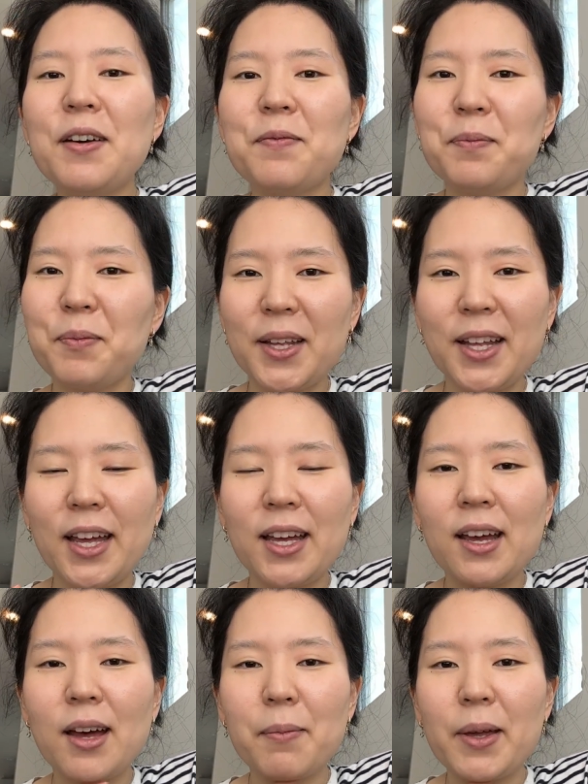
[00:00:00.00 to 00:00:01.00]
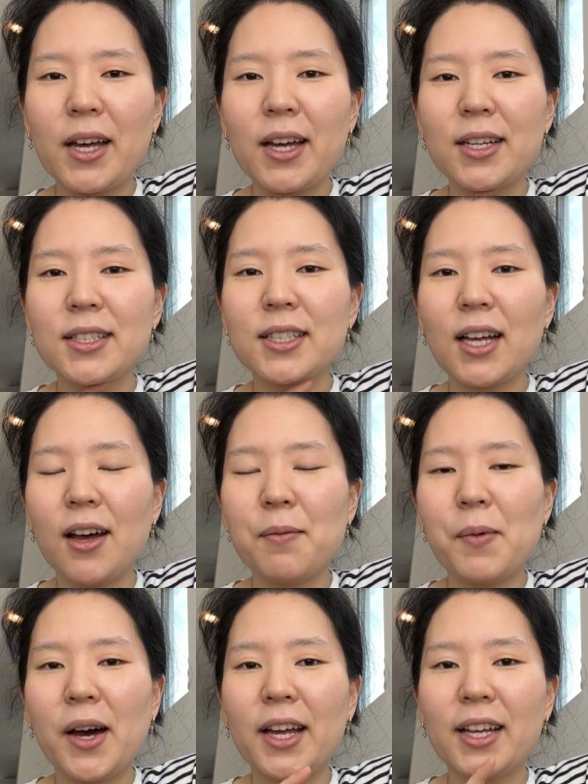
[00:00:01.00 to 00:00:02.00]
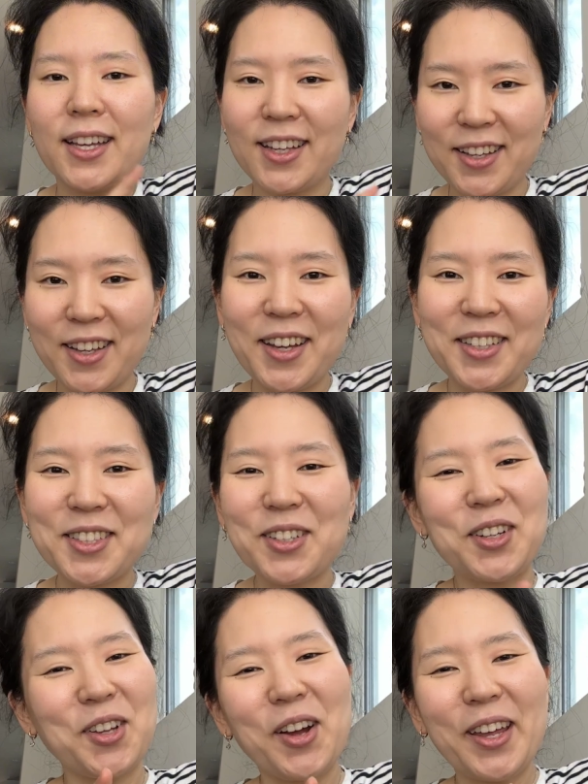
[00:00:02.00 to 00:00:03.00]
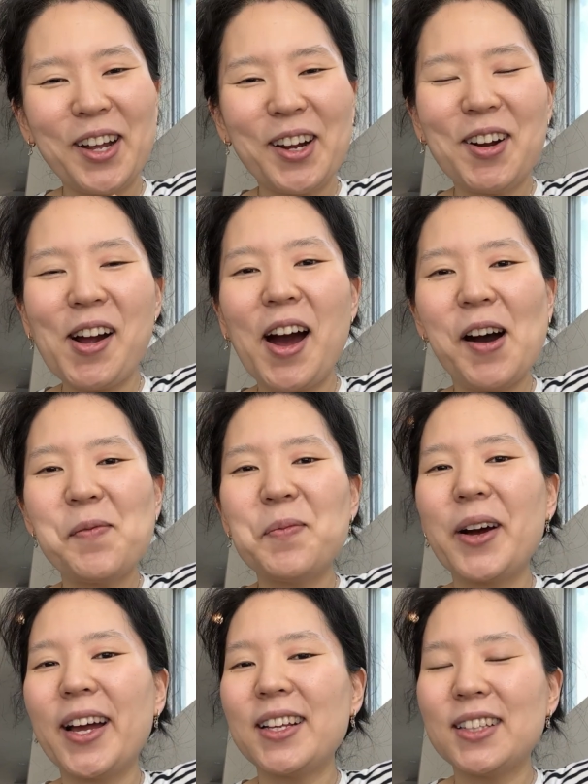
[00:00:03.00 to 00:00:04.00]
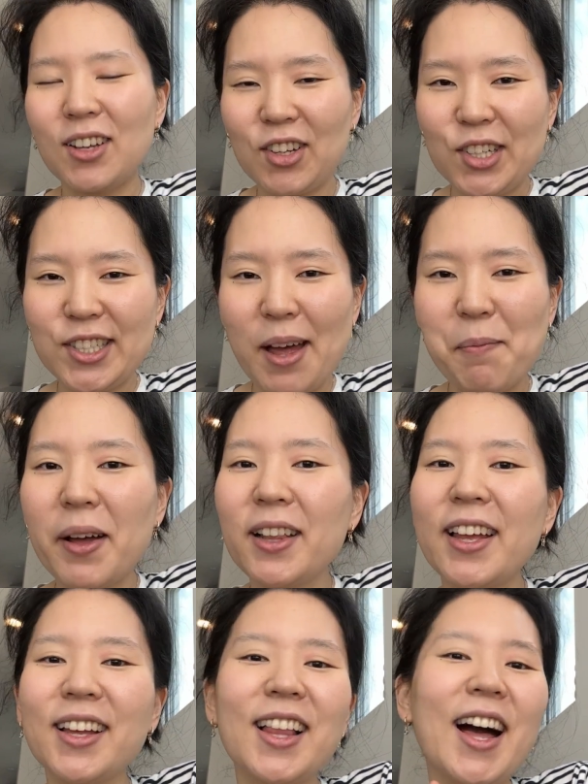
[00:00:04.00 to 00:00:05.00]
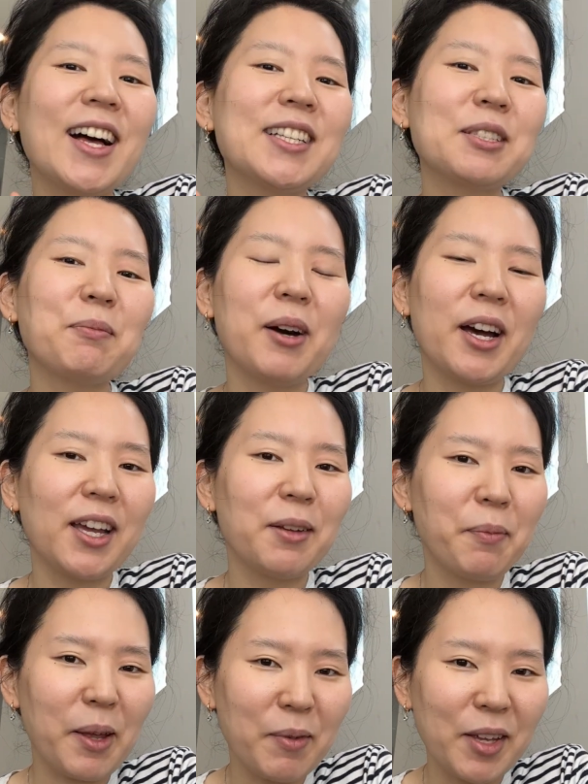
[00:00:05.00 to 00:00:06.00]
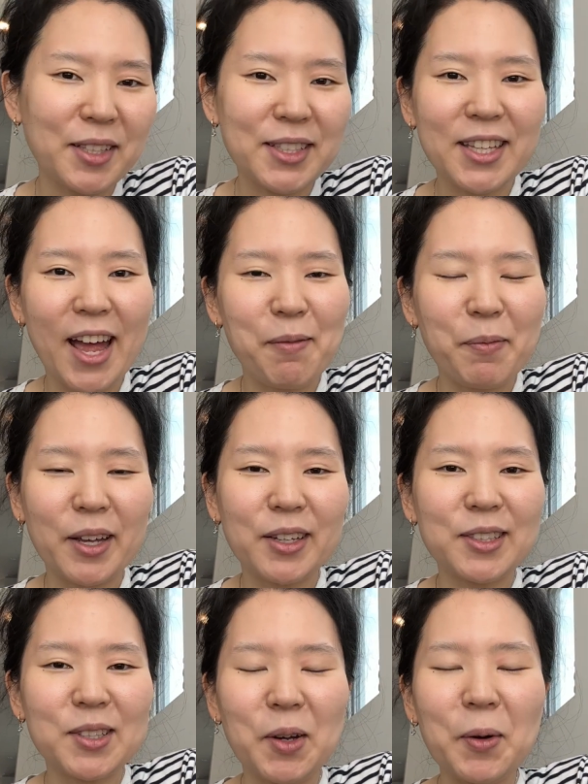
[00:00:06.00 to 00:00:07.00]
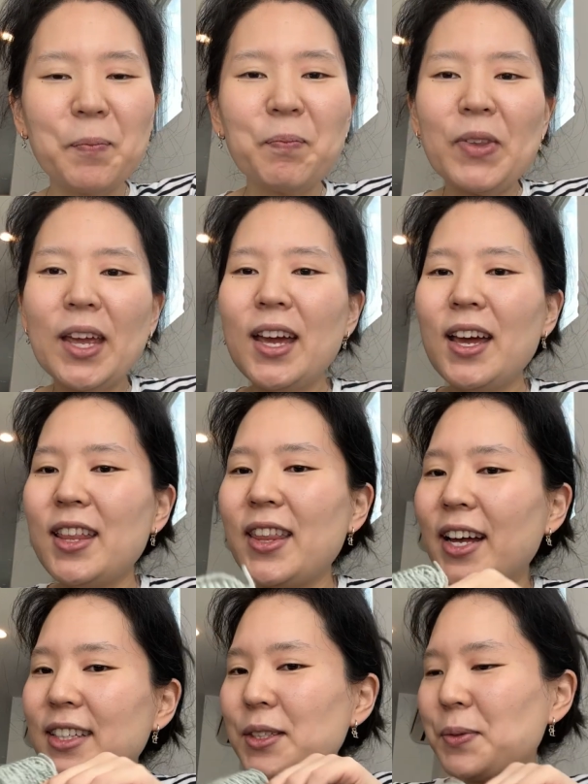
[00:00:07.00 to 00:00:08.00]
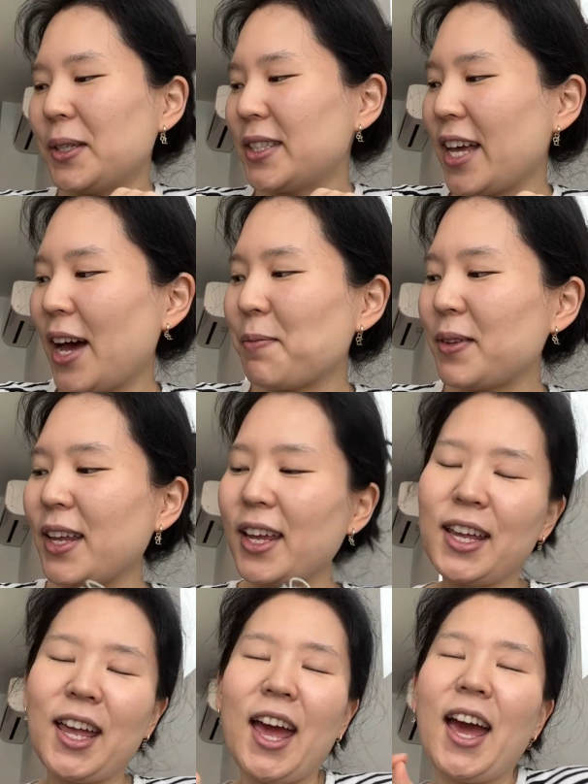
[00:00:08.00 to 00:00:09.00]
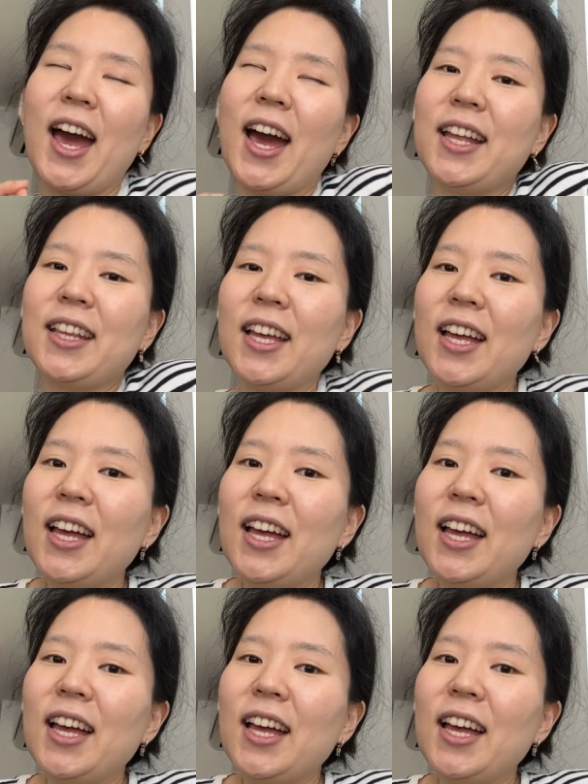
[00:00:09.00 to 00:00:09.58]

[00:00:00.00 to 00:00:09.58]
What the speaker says: beading because my kids are not here. My daughter's at ballet class, my baby is napping, so that's what's happening. And